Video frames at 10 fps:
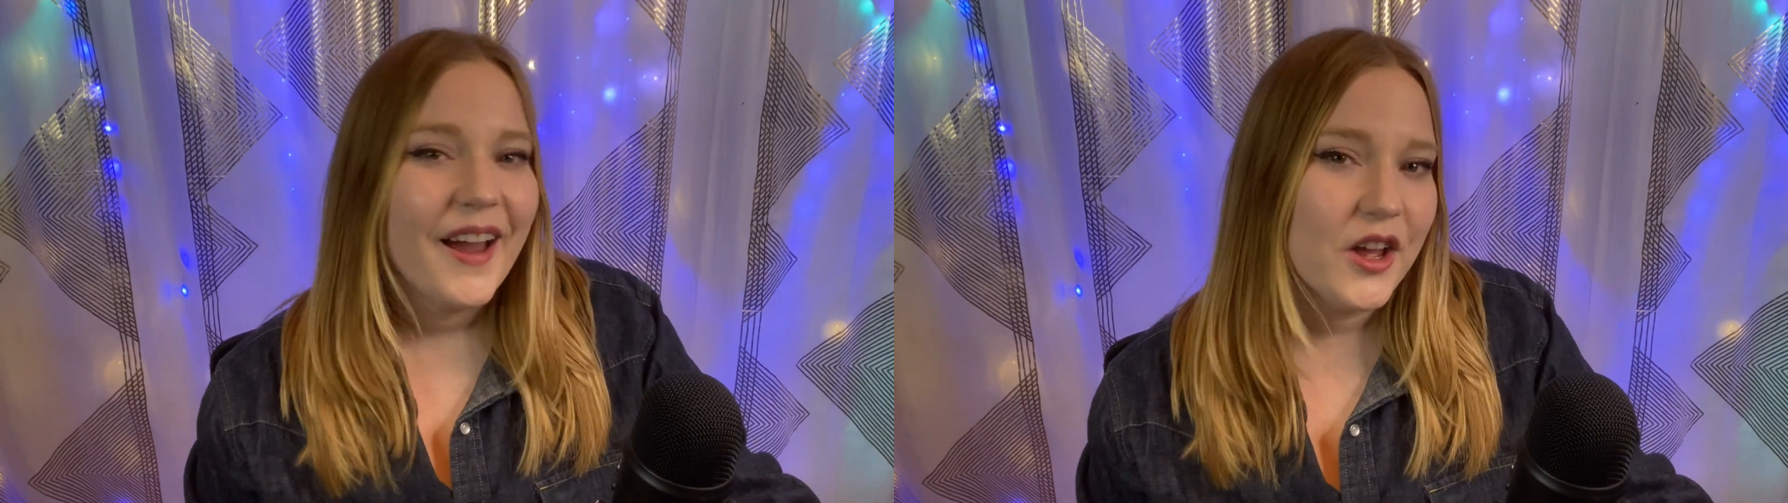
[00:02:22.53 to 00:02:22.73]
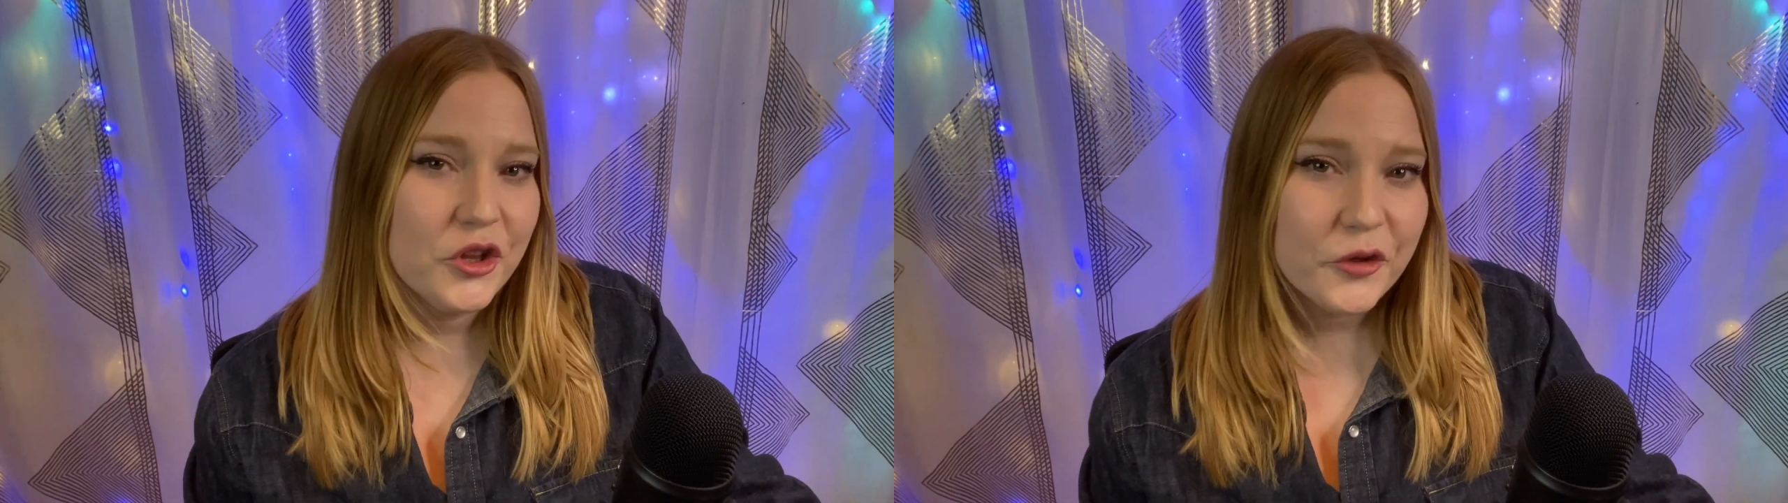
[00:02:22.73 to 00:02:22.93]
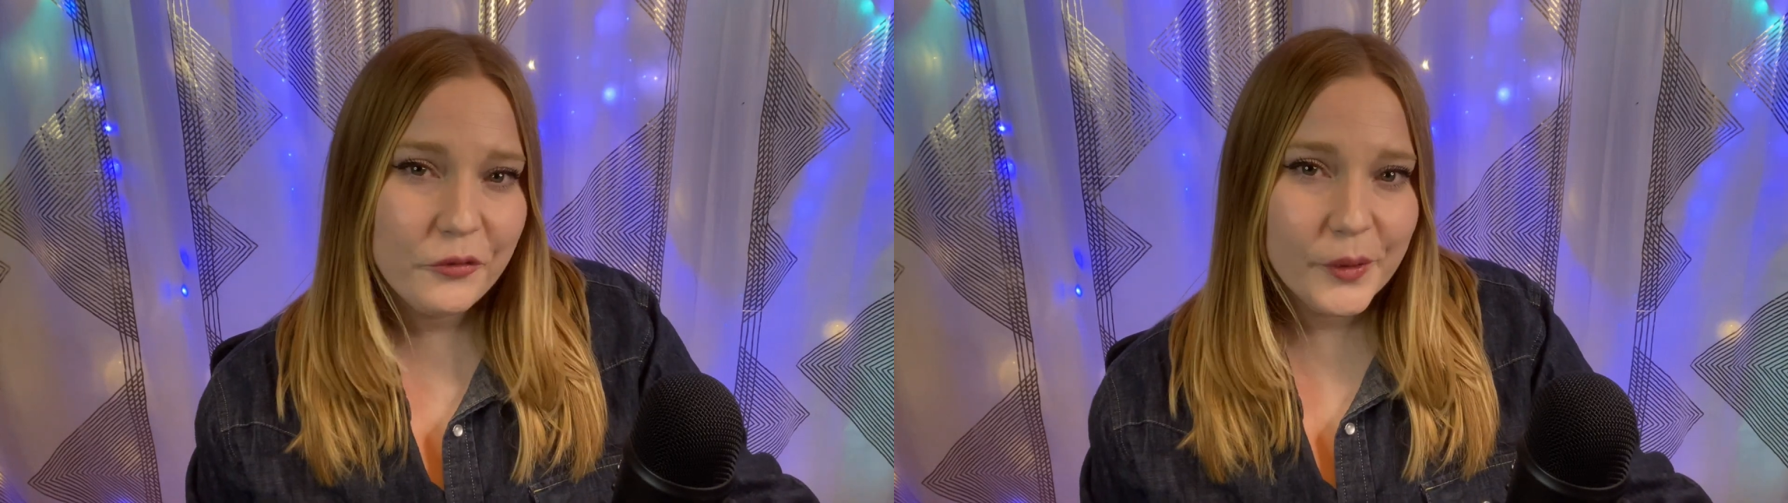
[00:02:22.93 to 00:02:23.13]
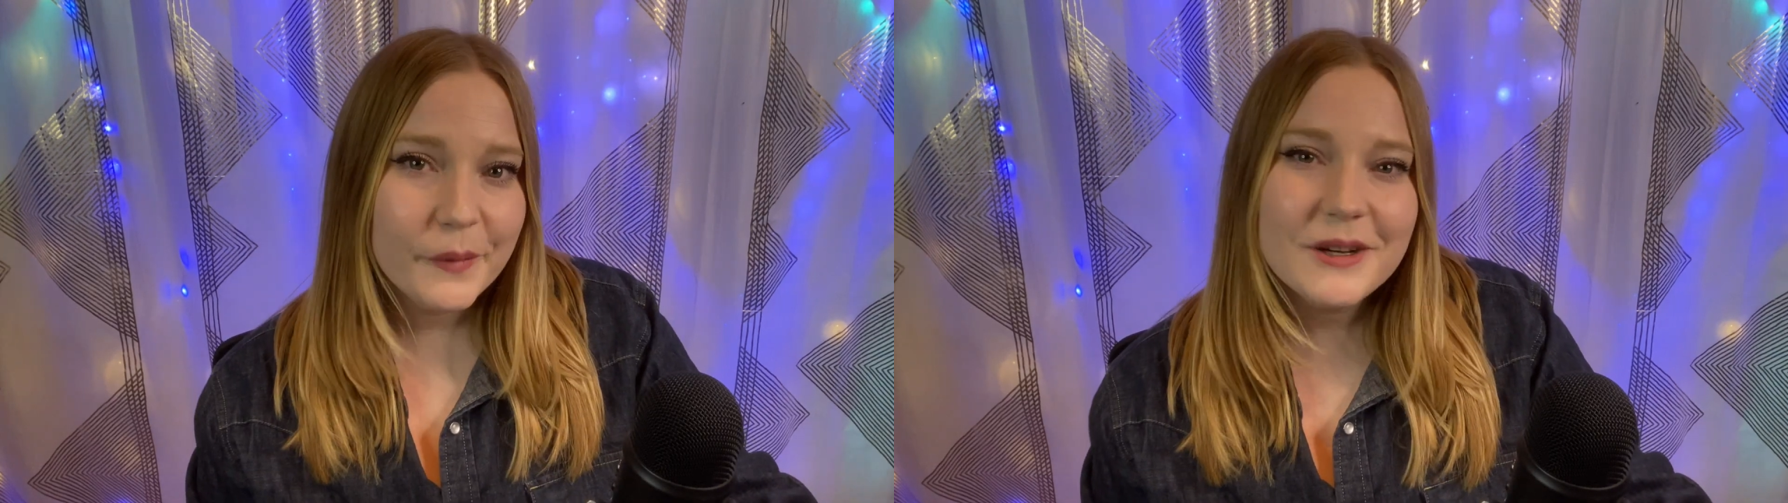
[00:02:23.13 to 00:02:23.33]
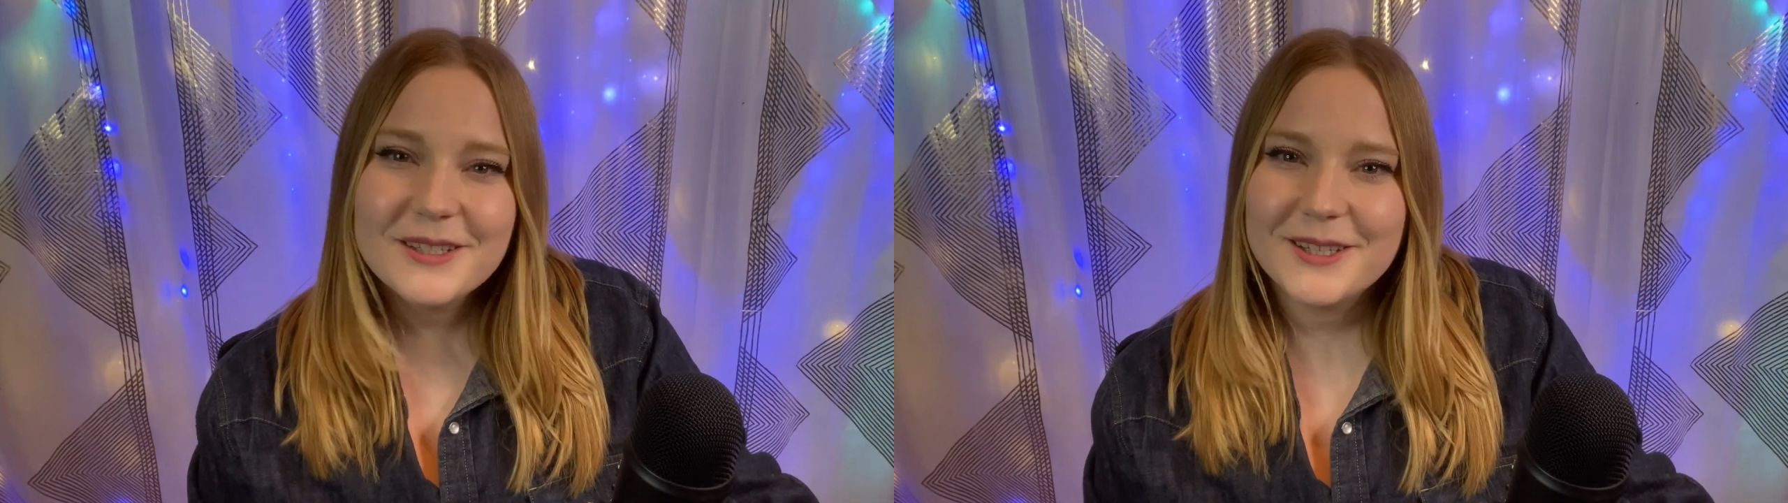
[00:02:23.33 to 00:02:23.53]
I look
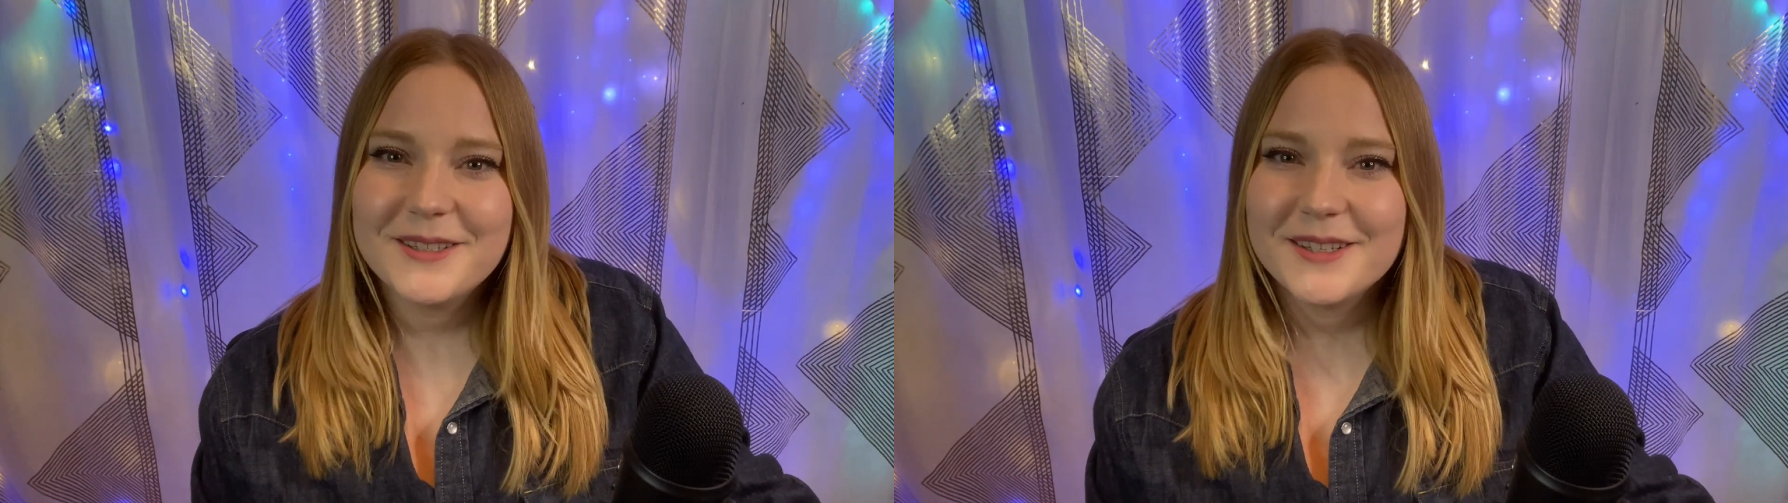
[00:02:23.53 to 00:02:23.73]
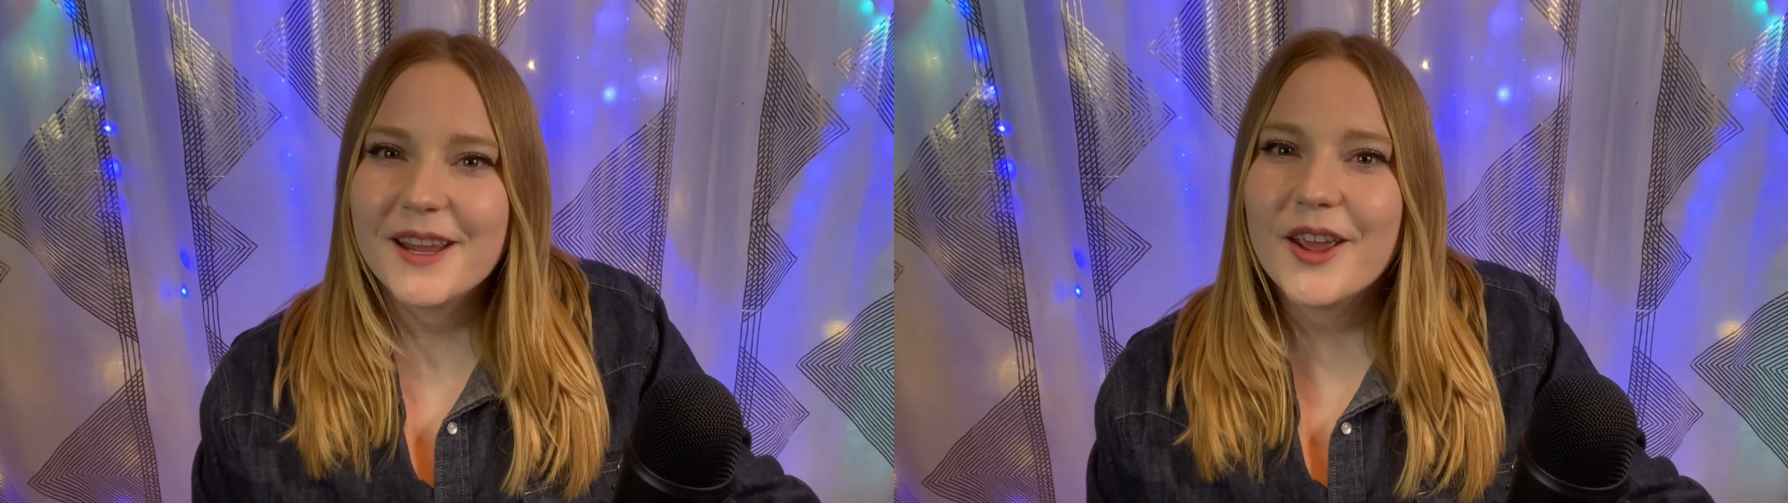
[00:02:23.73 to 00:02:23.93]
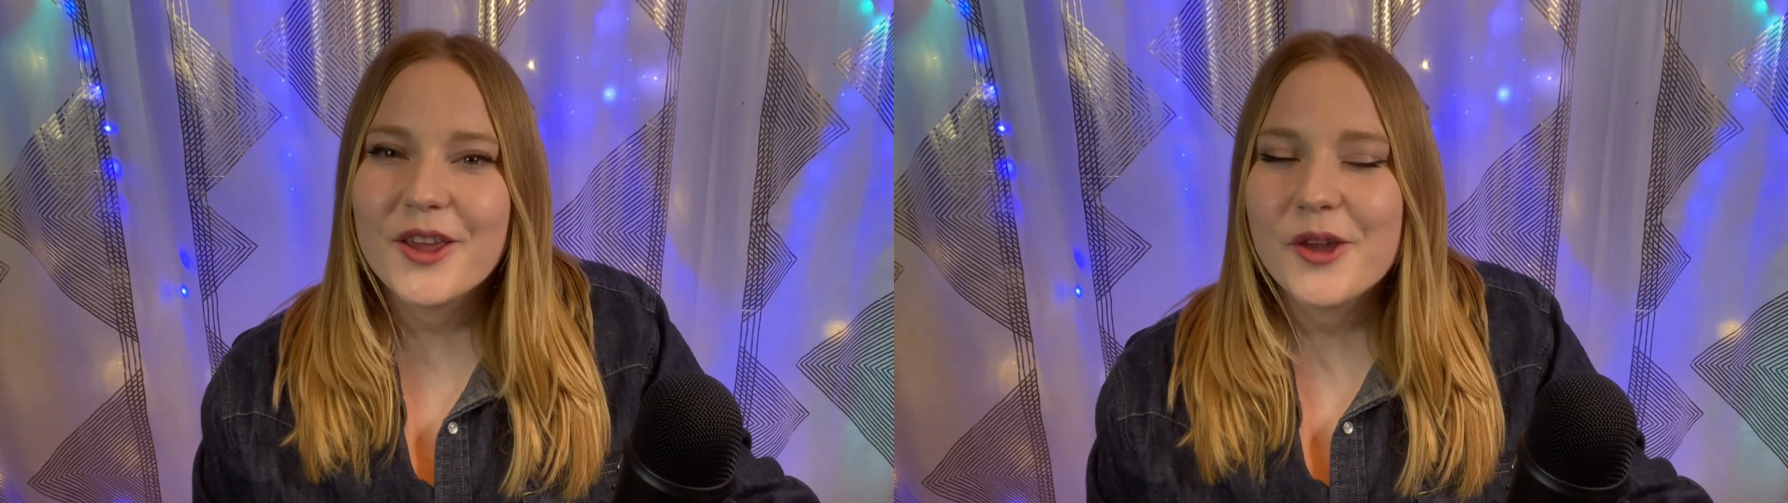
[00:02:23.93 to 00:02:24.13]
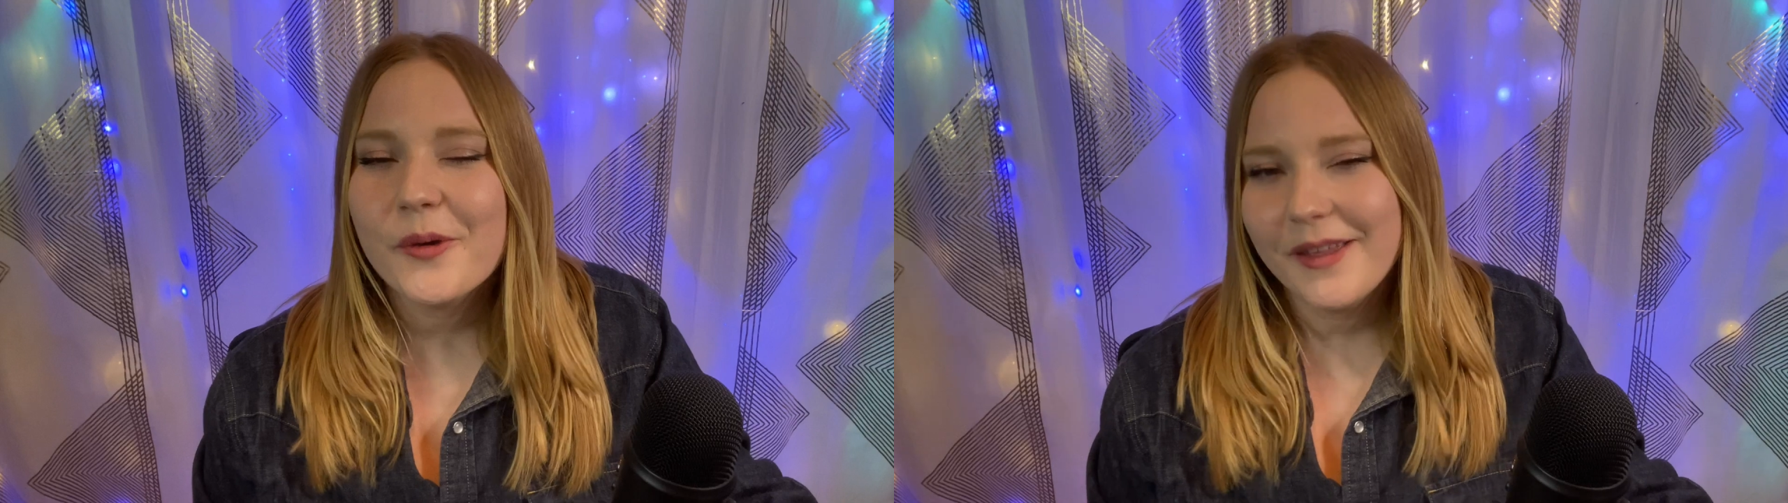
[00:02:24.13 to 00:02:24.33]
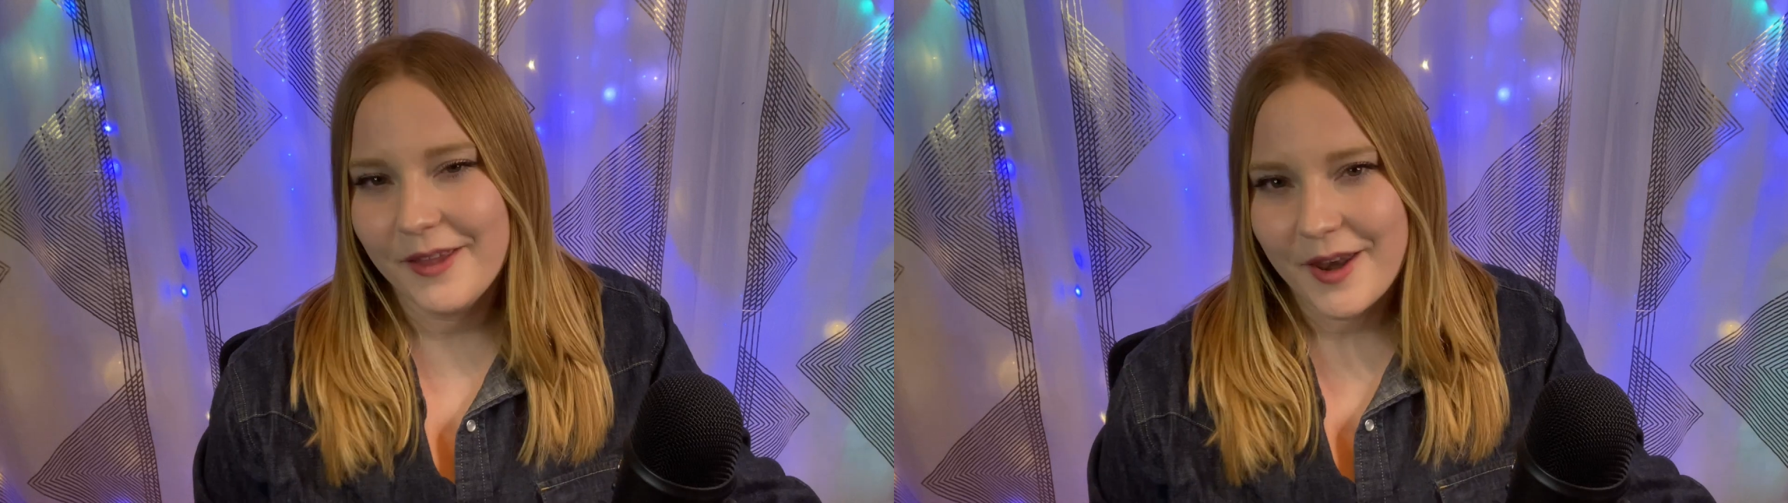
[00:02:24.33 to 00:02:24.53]
forward to seeing you in the